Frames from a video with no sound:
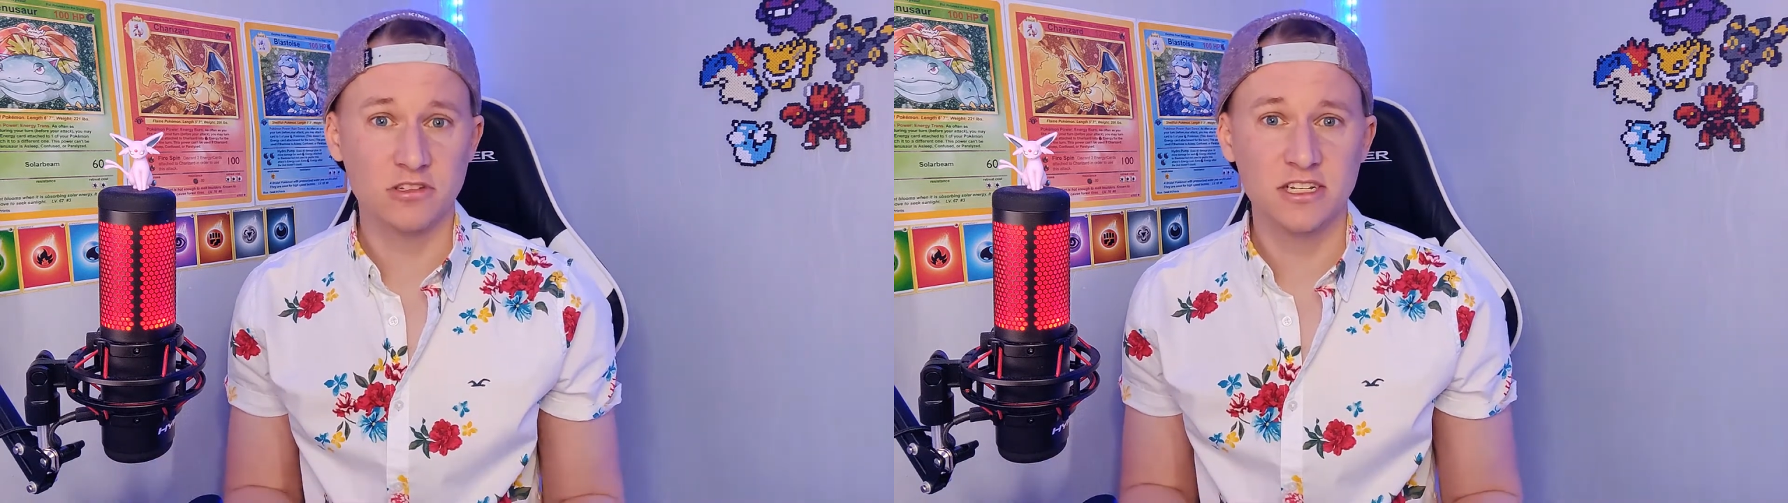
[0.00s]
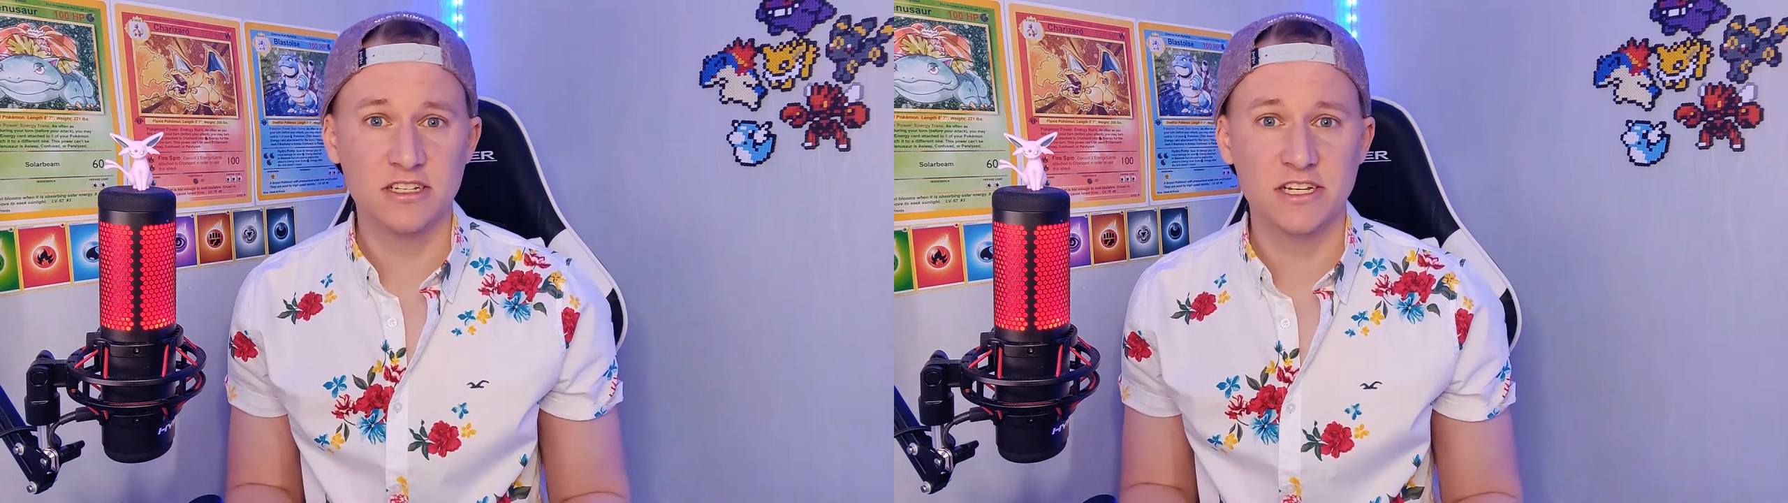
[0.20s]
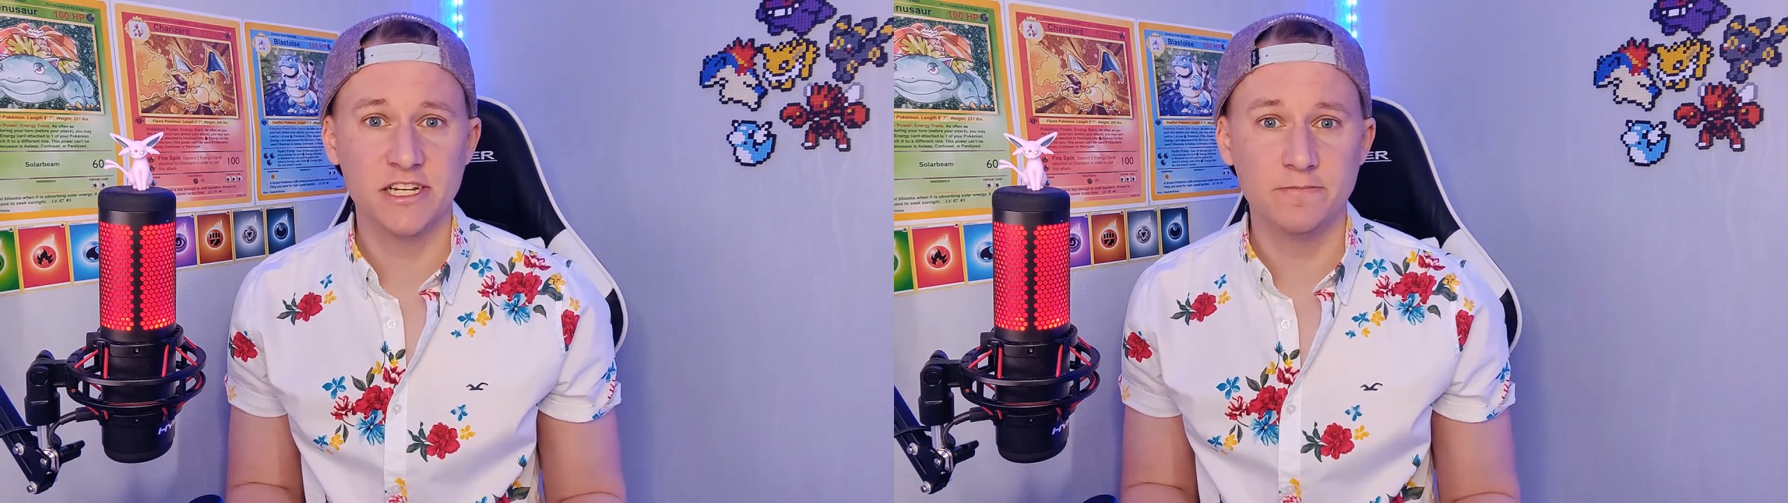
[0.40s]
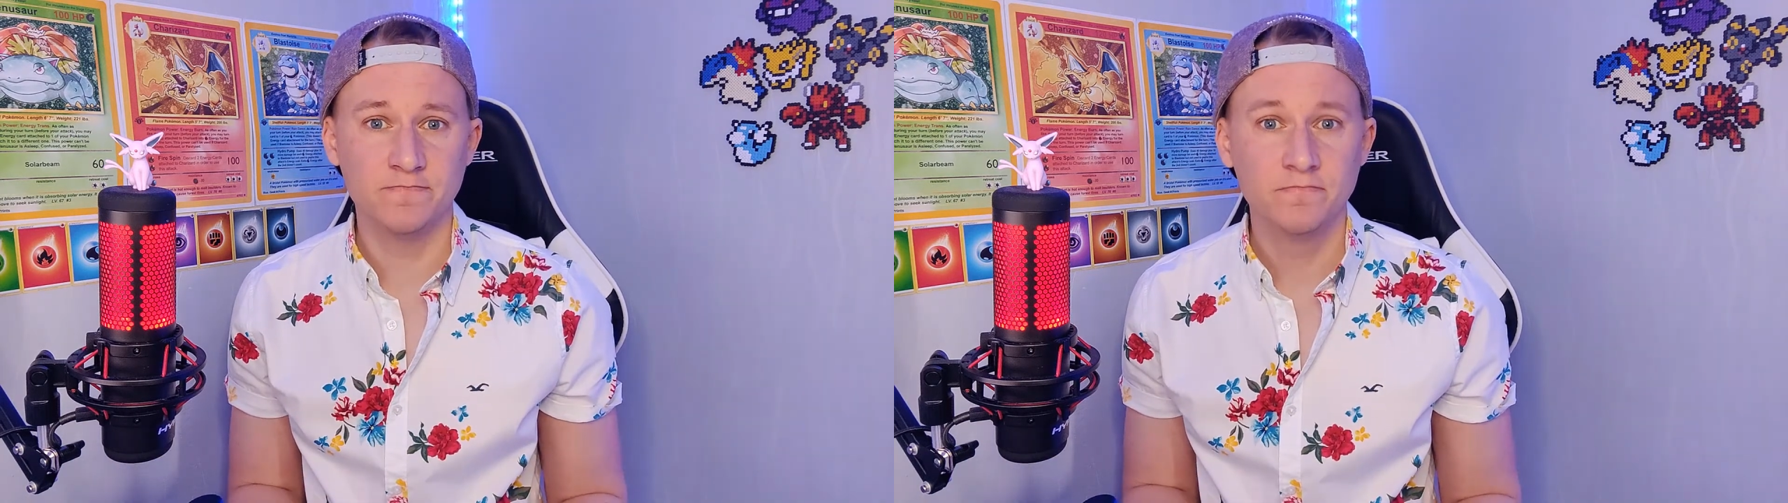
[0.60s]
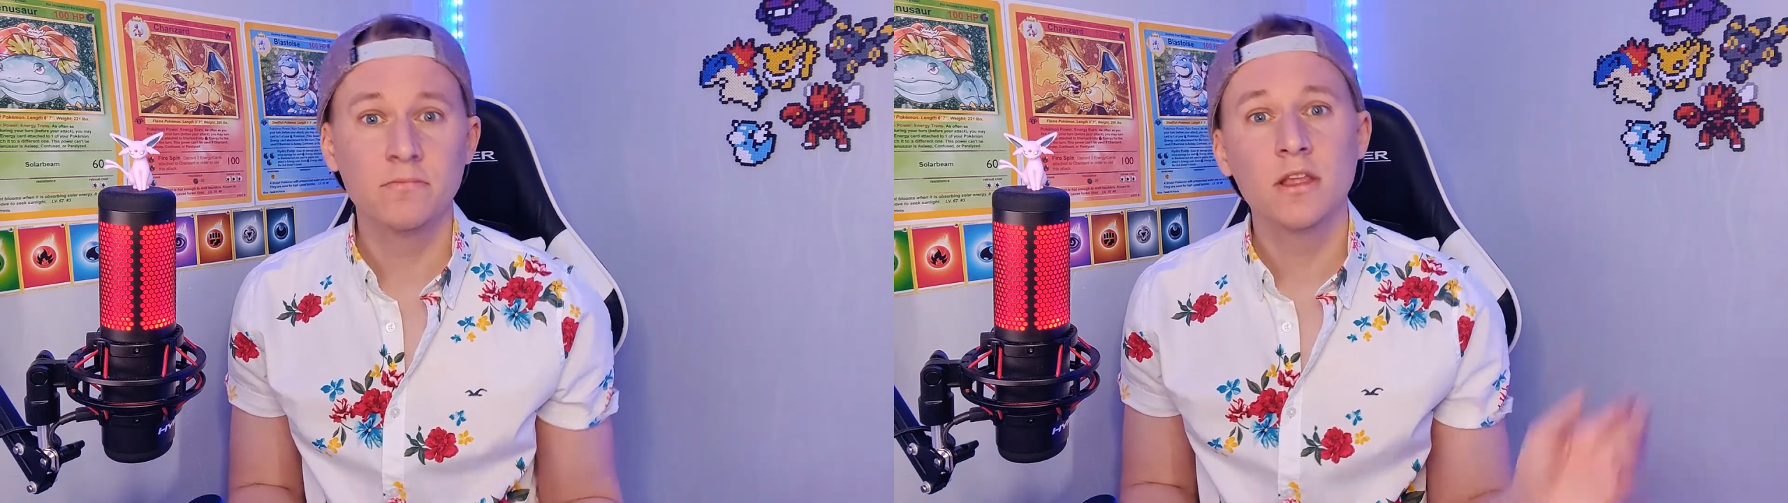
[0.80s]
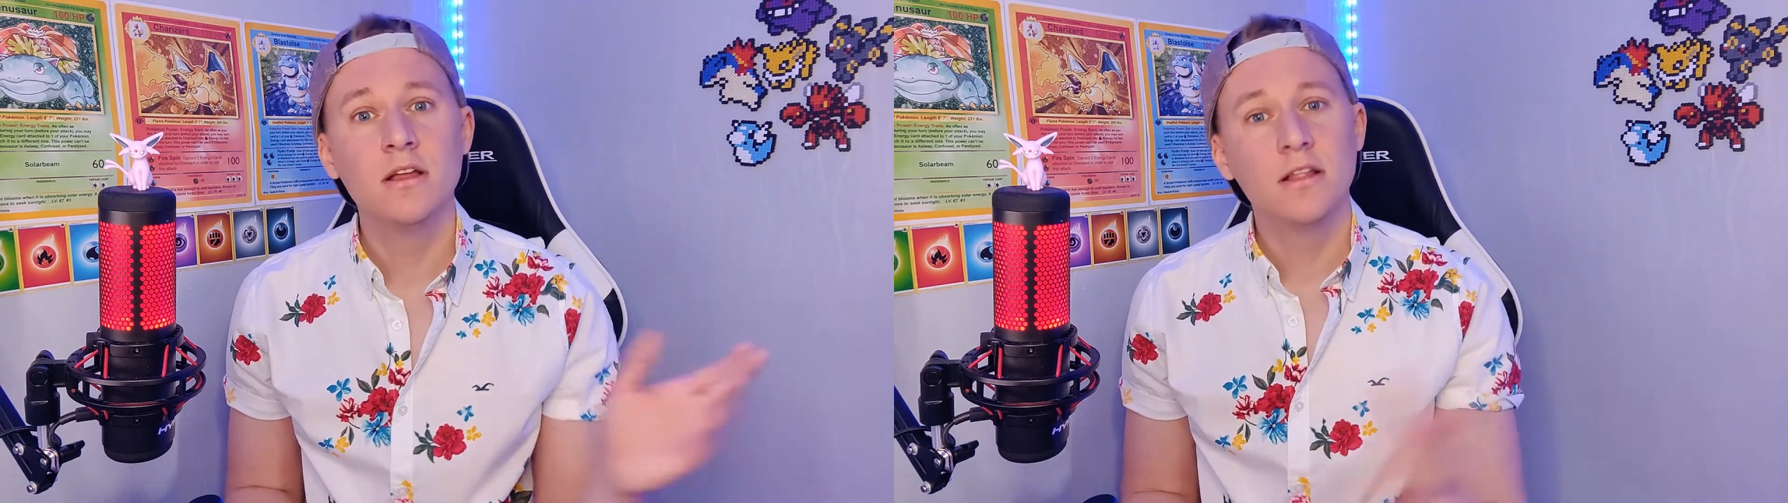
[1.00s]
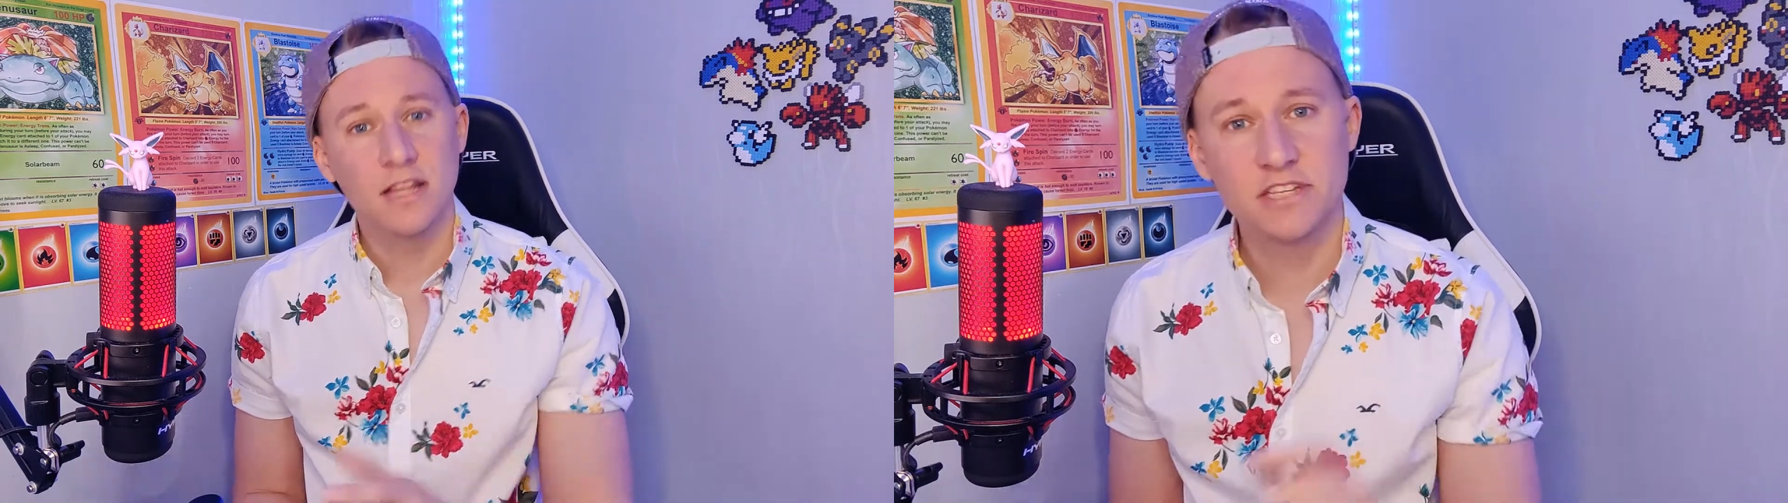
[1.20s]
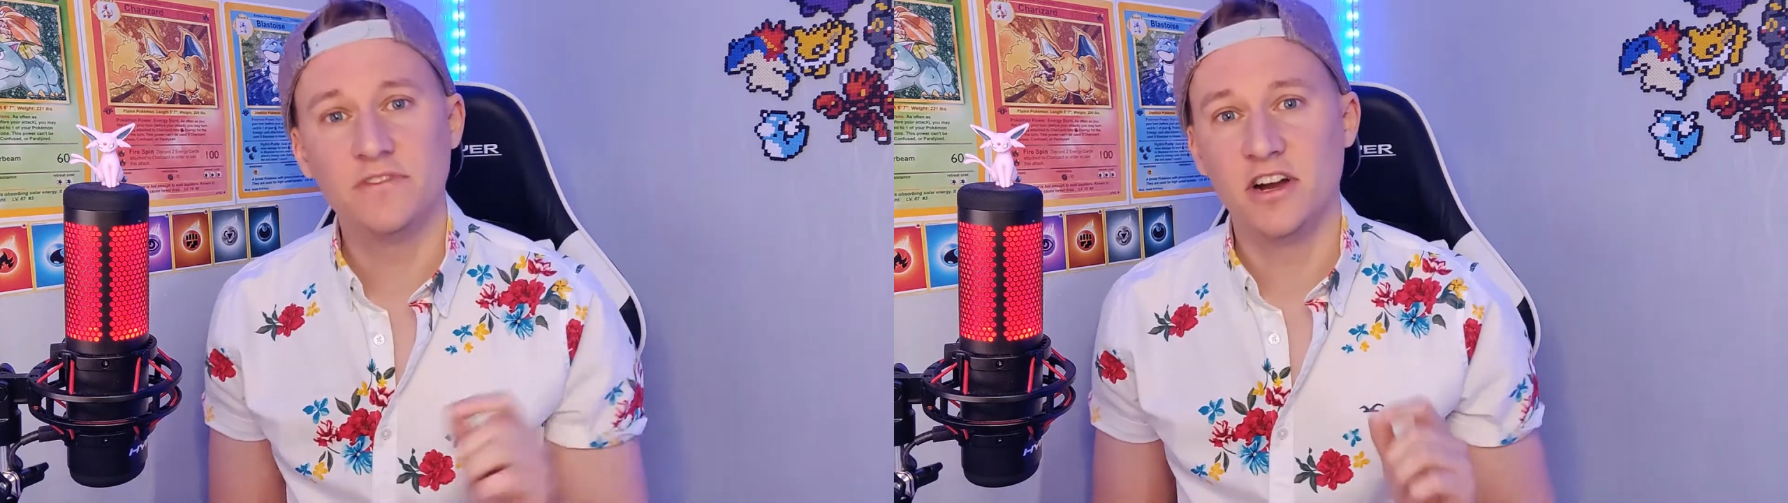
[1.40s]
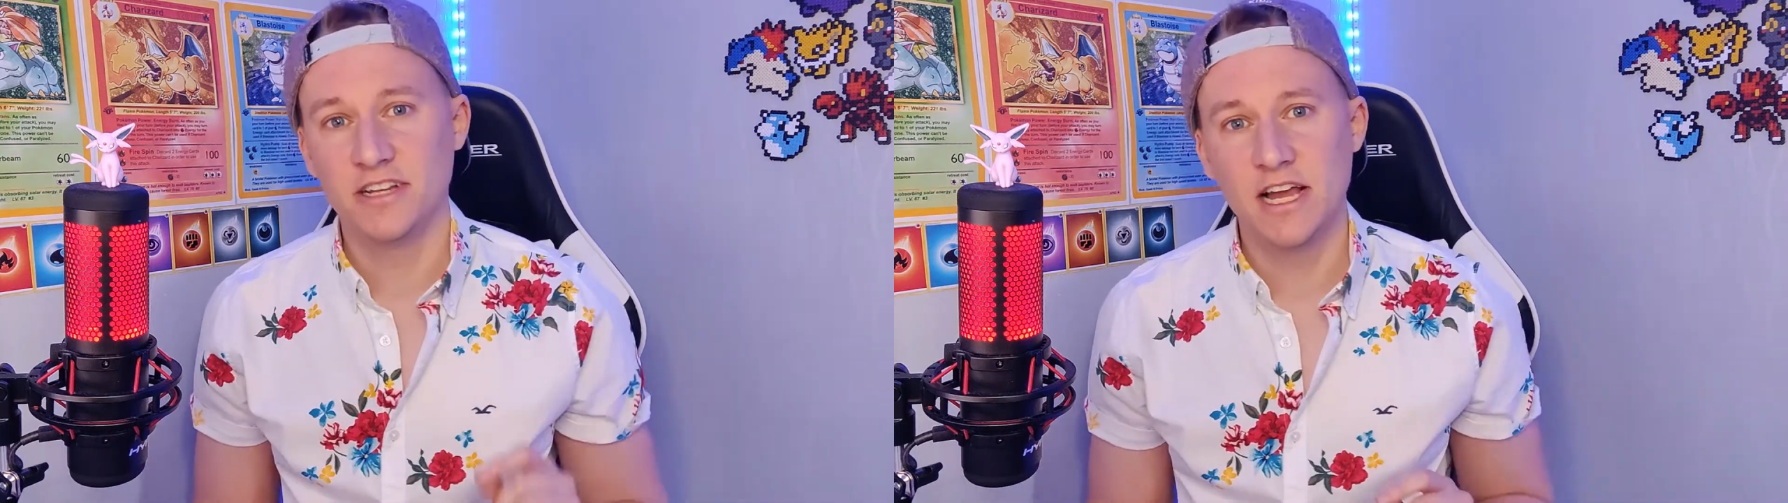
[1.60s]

city? Let's find